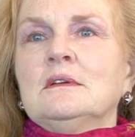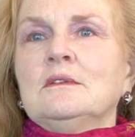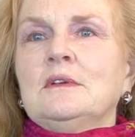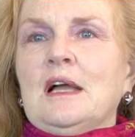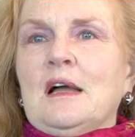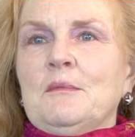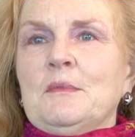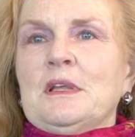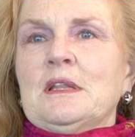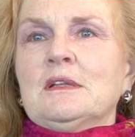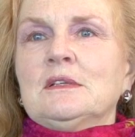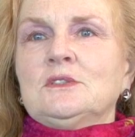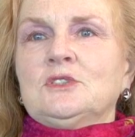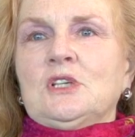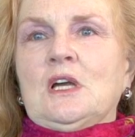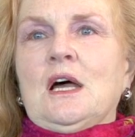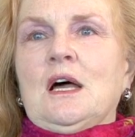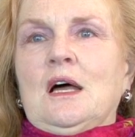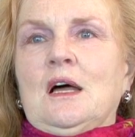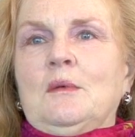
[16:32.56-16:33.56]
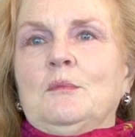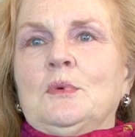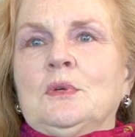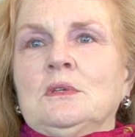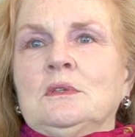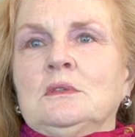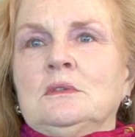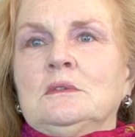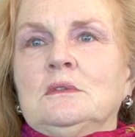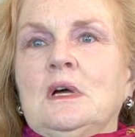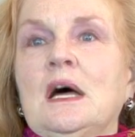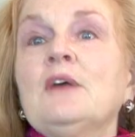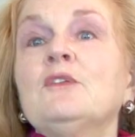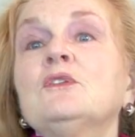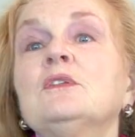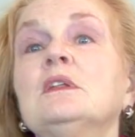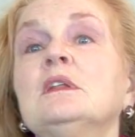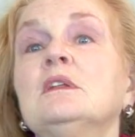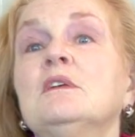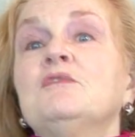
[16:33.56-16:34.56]
got me the job,
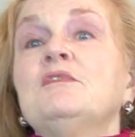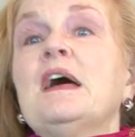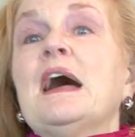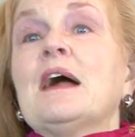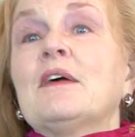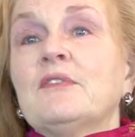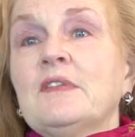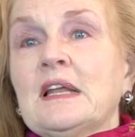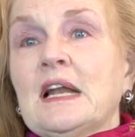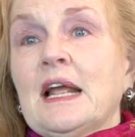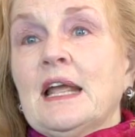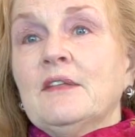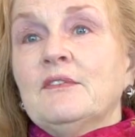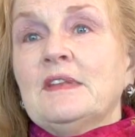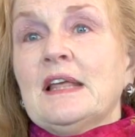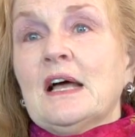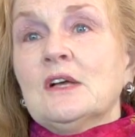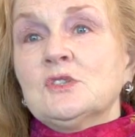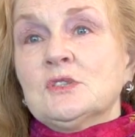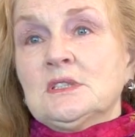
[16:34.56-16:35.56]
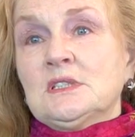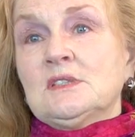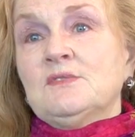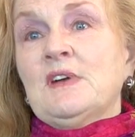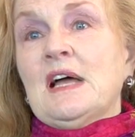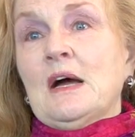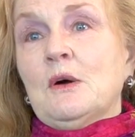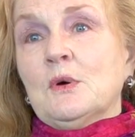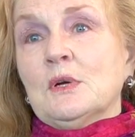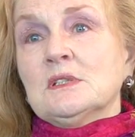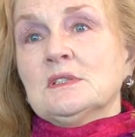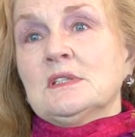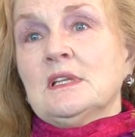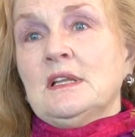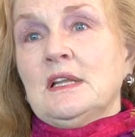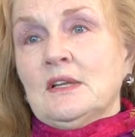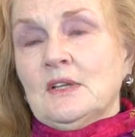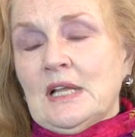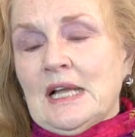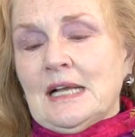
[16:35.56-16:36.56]
other than the fact that I had thousands of hours in
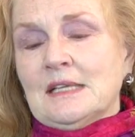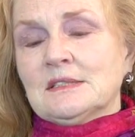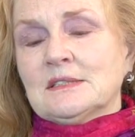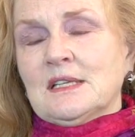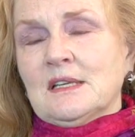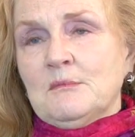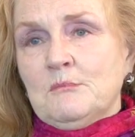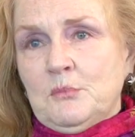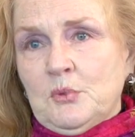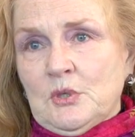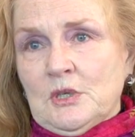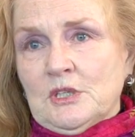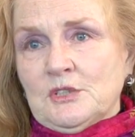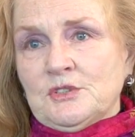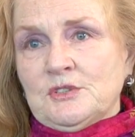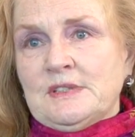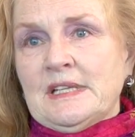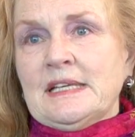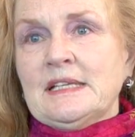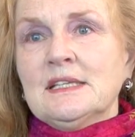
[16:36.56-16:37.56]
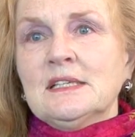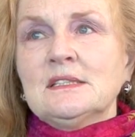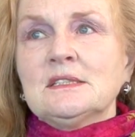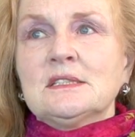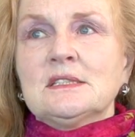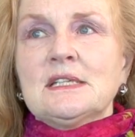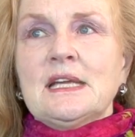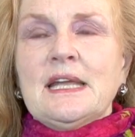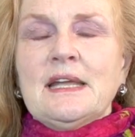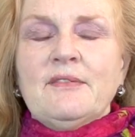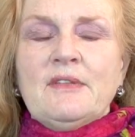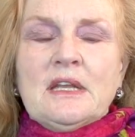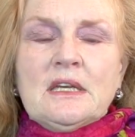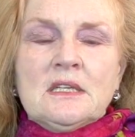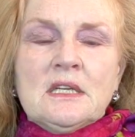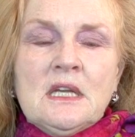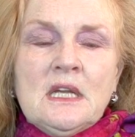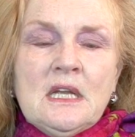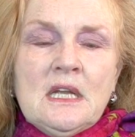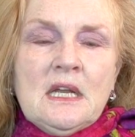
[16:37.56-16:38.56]
the Alaskan bush. They did say that
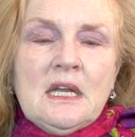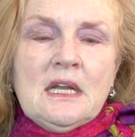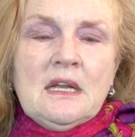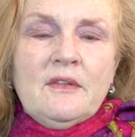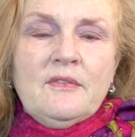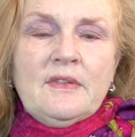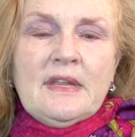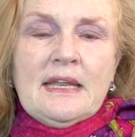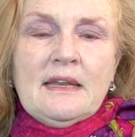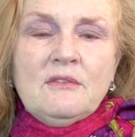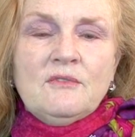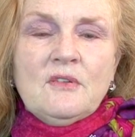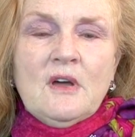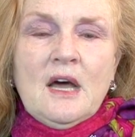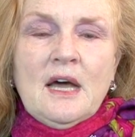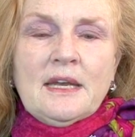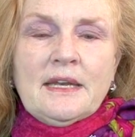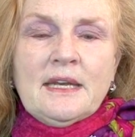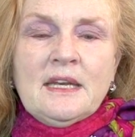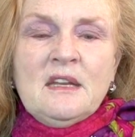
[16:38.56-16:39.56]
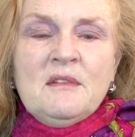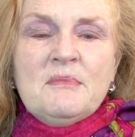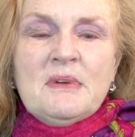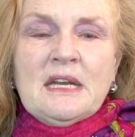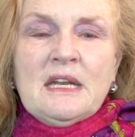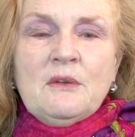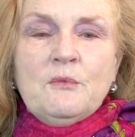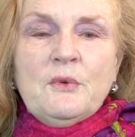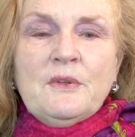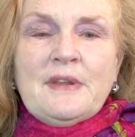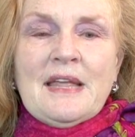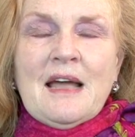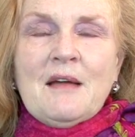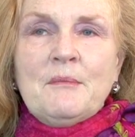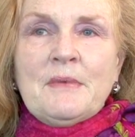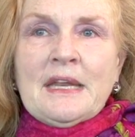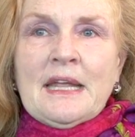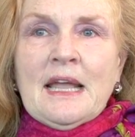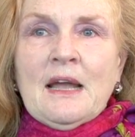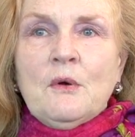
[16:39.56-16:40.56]
they thought anybody with that
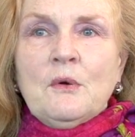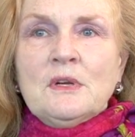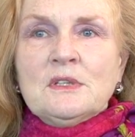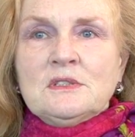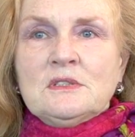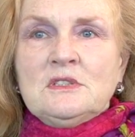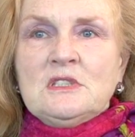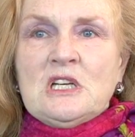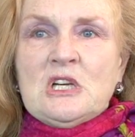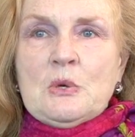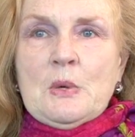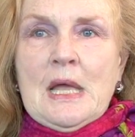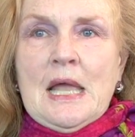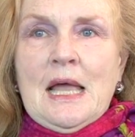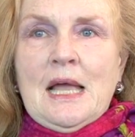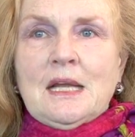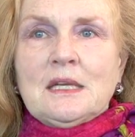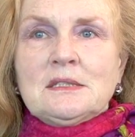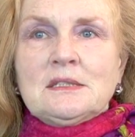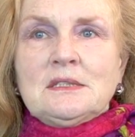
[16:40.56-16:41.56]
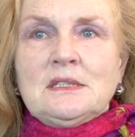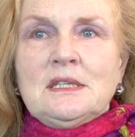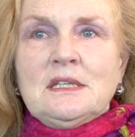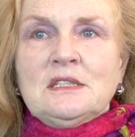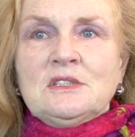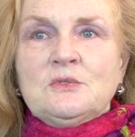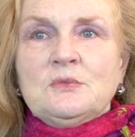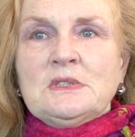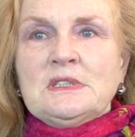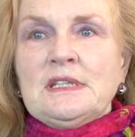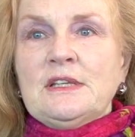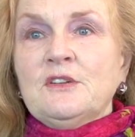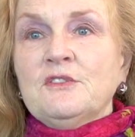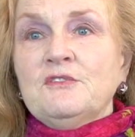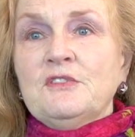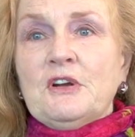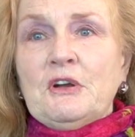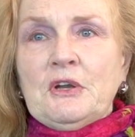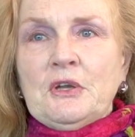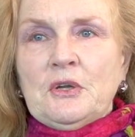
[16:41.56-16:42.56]
many hours and no accidents was either
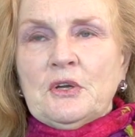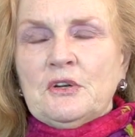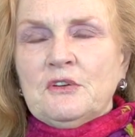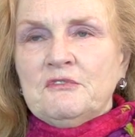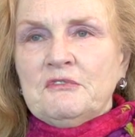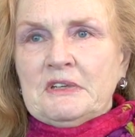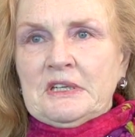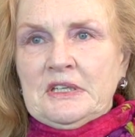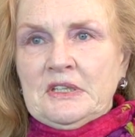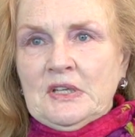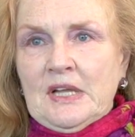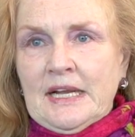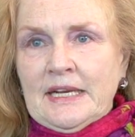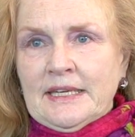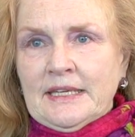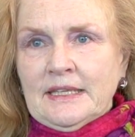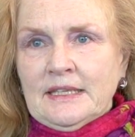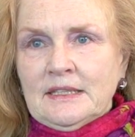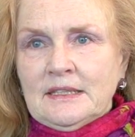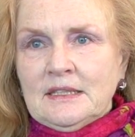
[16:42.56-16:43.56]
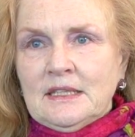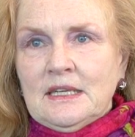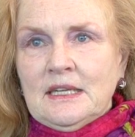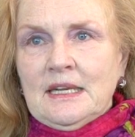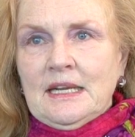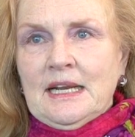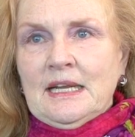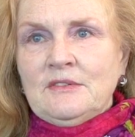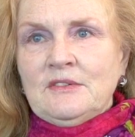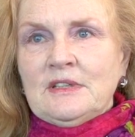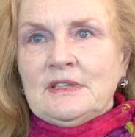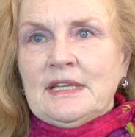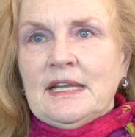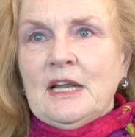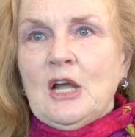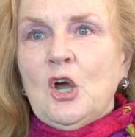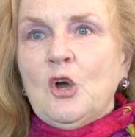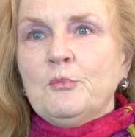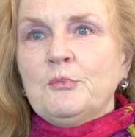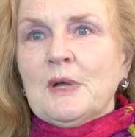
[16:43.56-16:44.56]
very good or very lucky, and that they
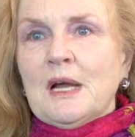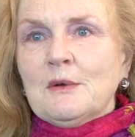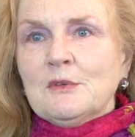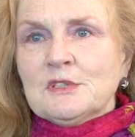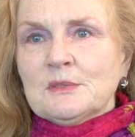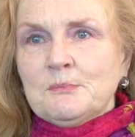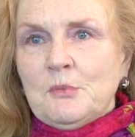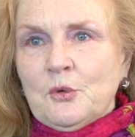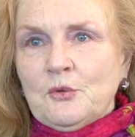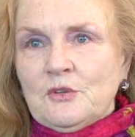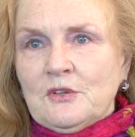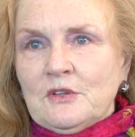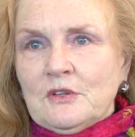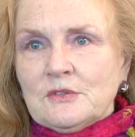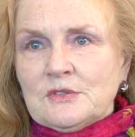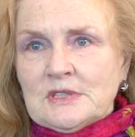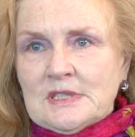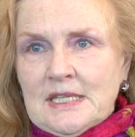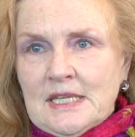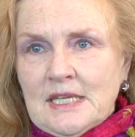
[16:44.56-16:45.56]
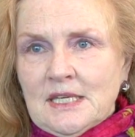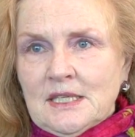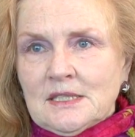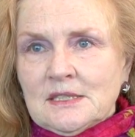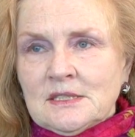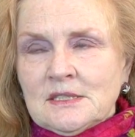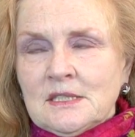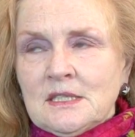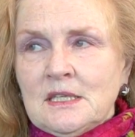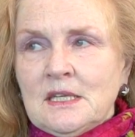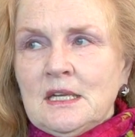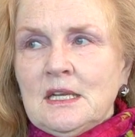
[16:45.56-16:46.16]
hoped I was both of those things.